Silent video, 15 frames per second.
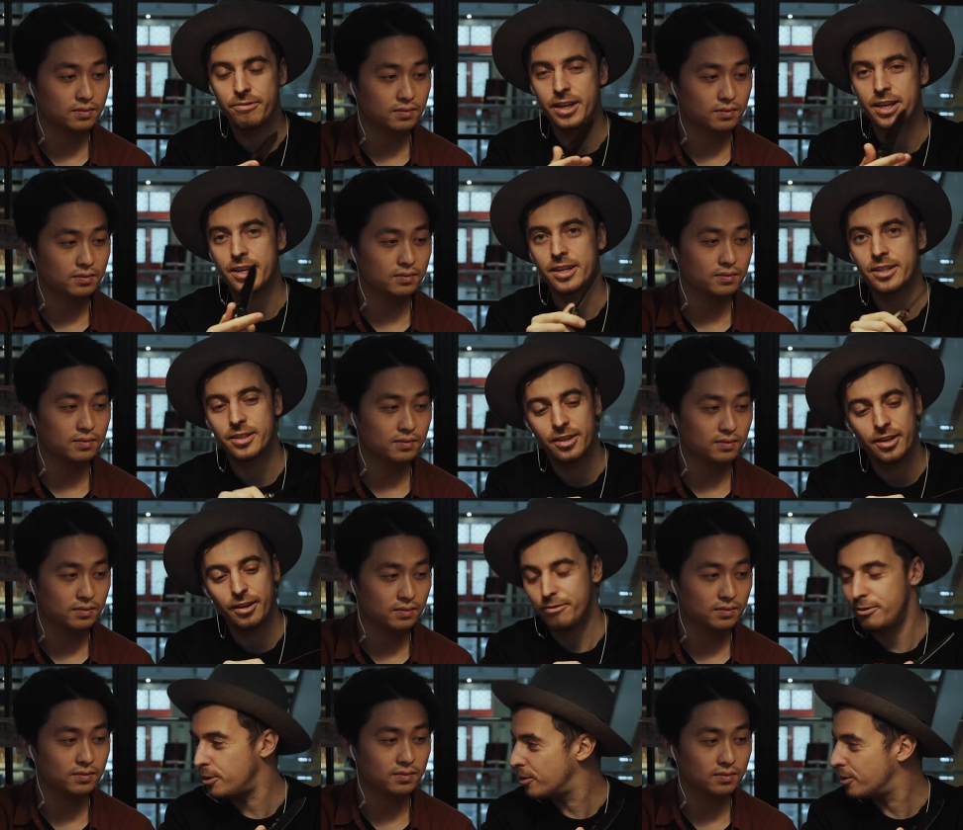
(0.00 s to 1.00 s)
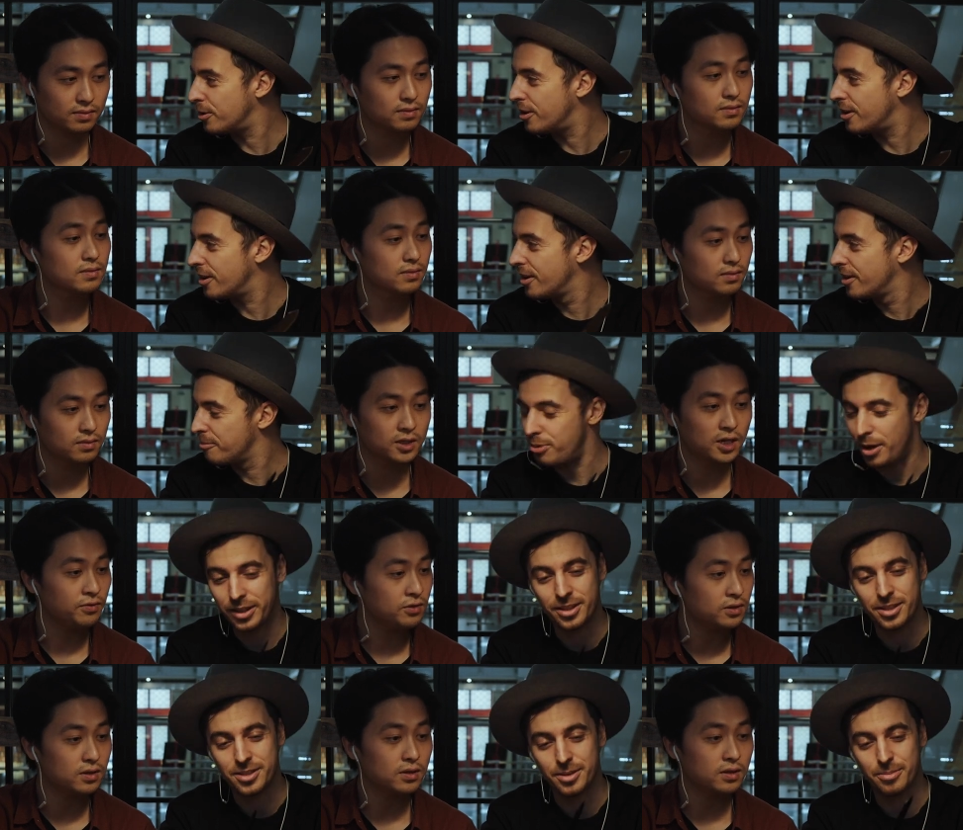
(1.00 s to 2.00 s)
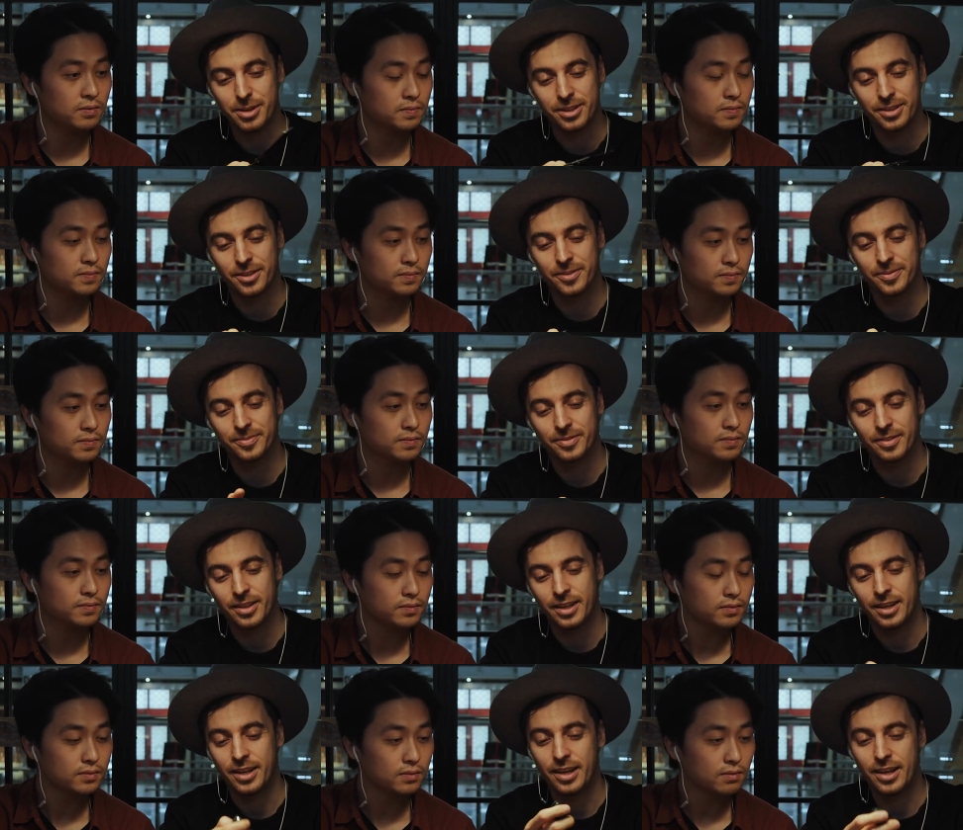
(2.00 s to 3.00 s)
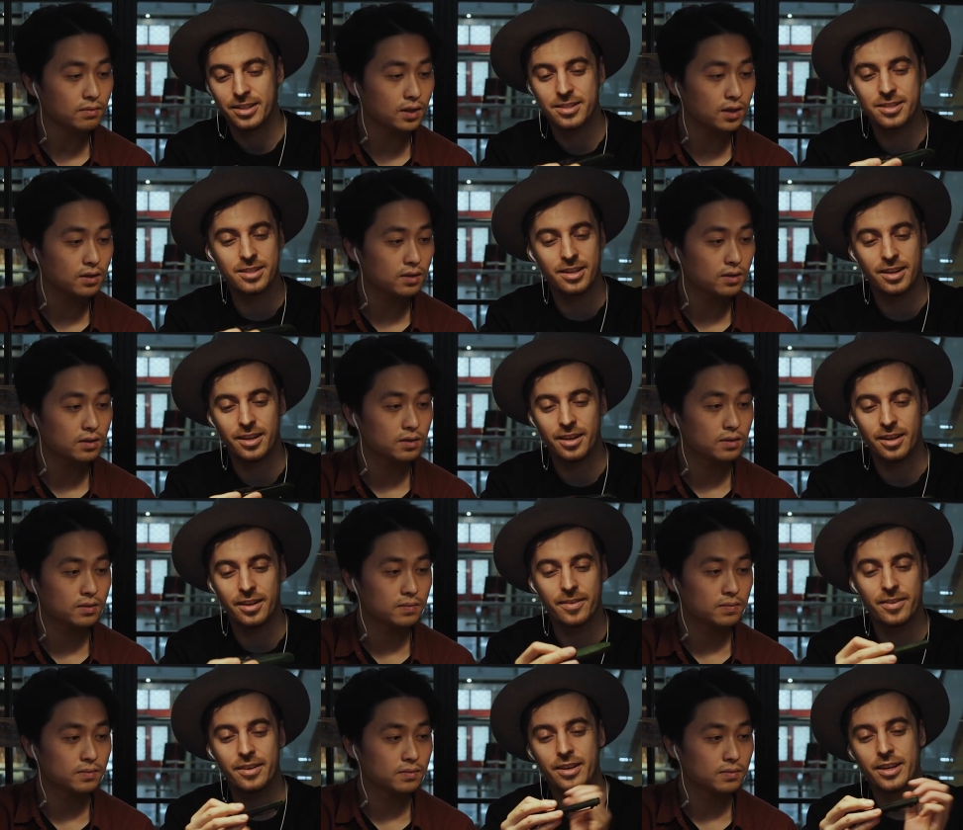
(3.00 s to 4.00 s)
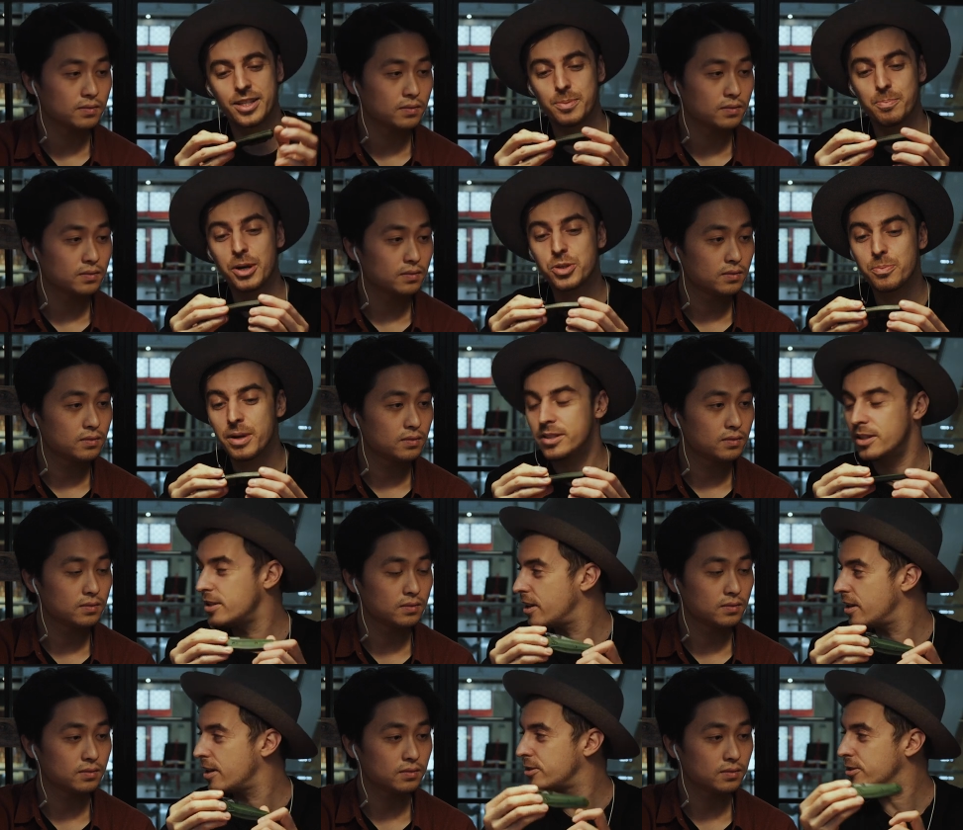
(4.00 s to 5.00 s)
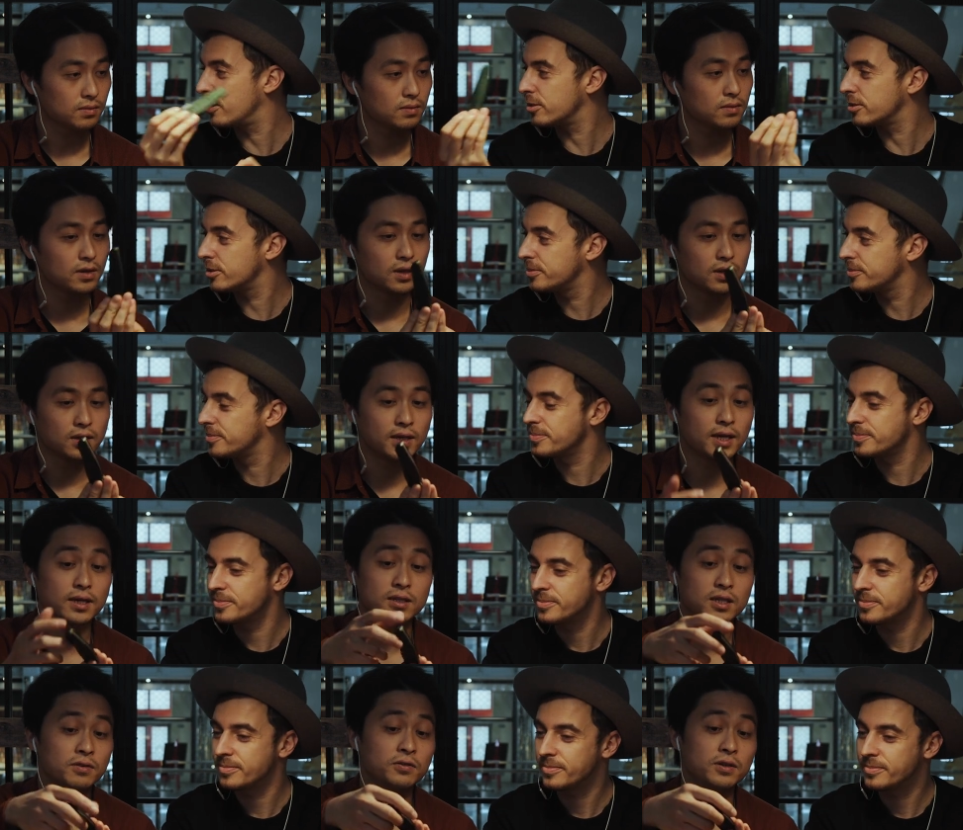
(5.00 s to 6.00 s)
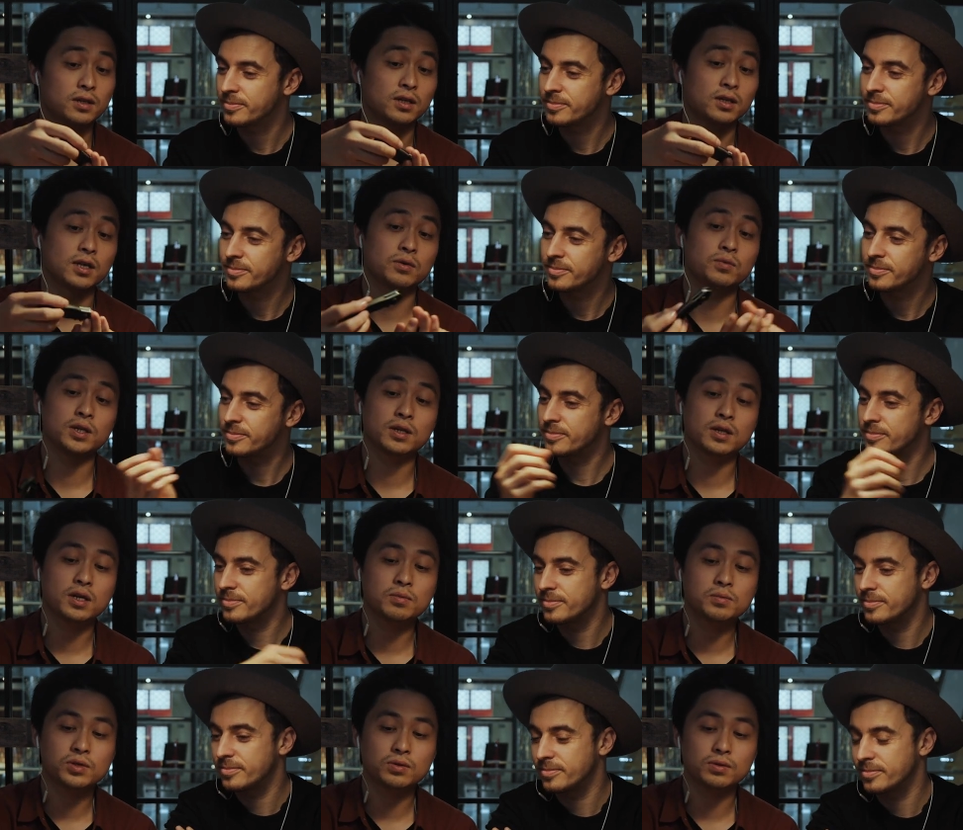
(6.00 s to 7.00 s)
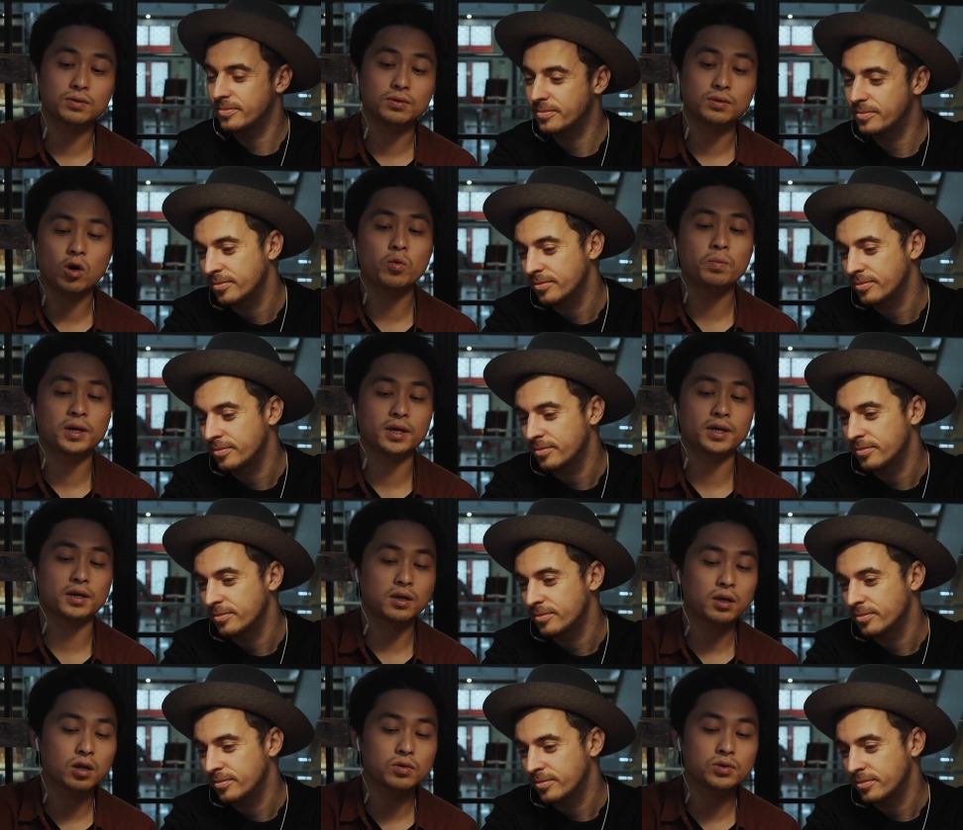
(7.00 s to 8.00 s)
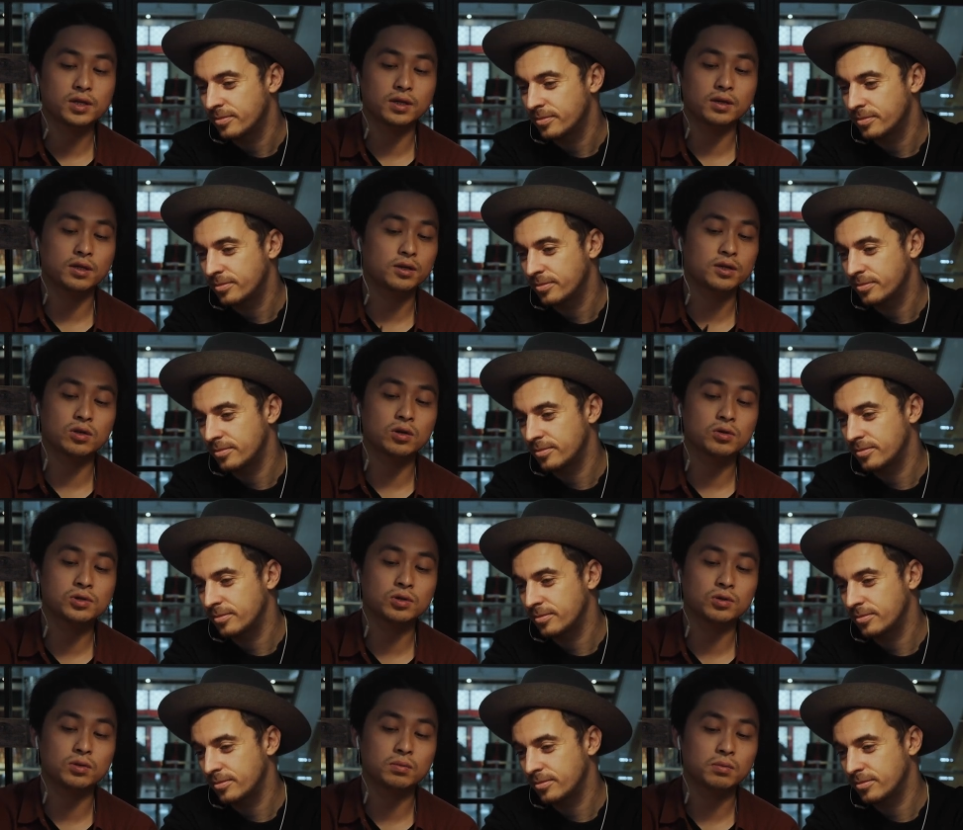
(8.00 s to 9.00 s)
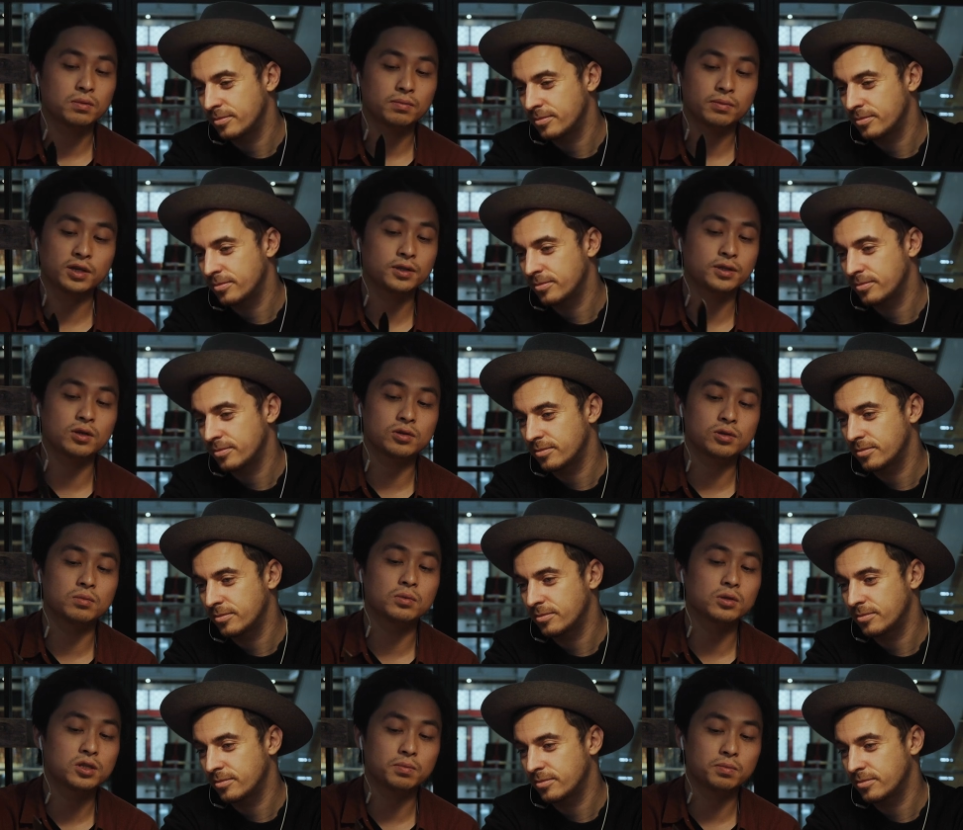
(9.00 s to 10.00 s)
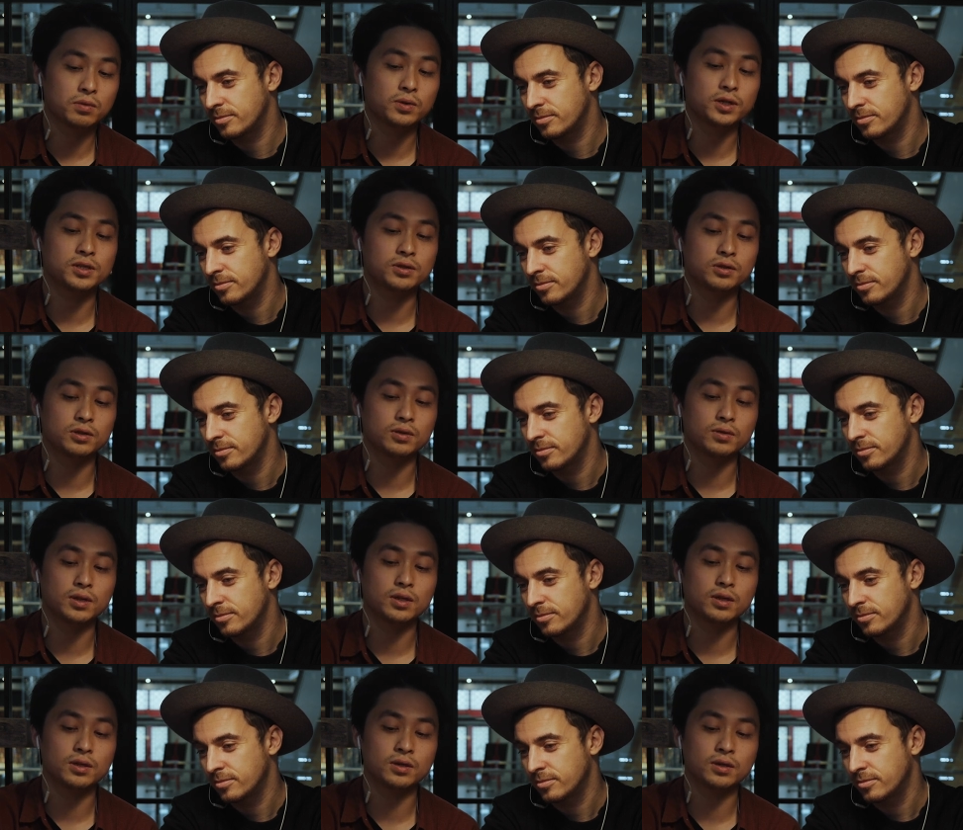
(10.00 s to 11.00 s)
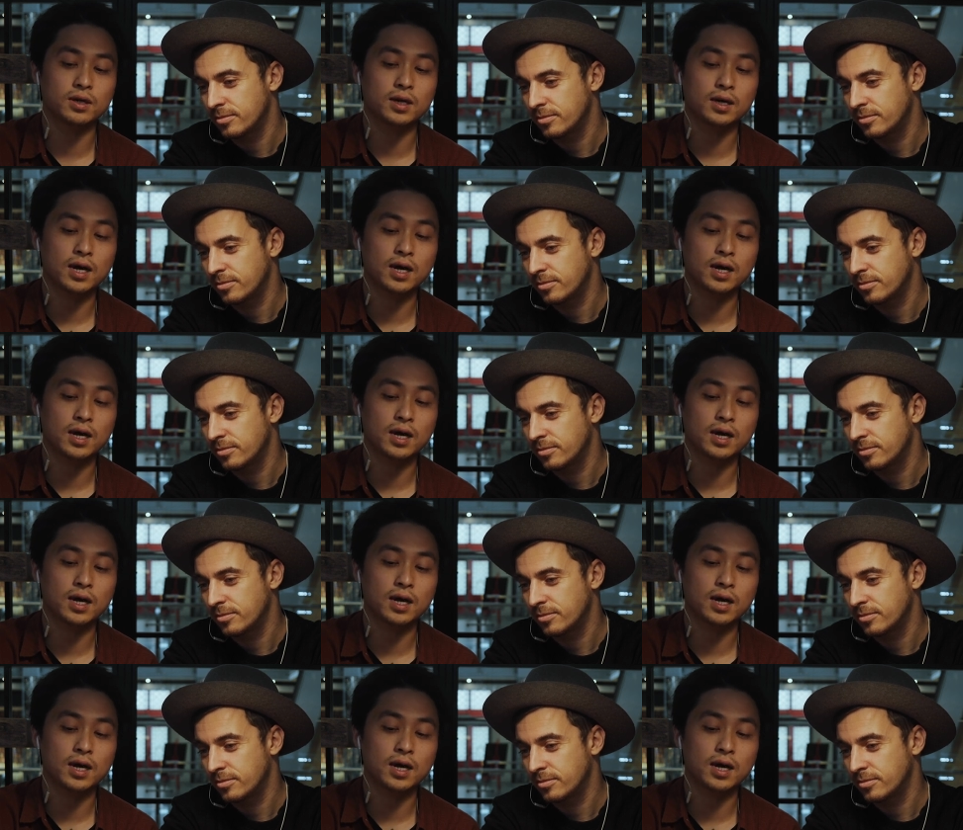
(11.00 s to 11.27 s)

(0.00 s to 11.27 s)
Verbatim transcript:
Speaker 1: flick it if you uh, practice Definitely. a bit. It's uh, it's much better than I thought.
Speaker 2: Yeah, definitely. Like when it comes to opening and closing, there's also there's also multiple ways to do it. You,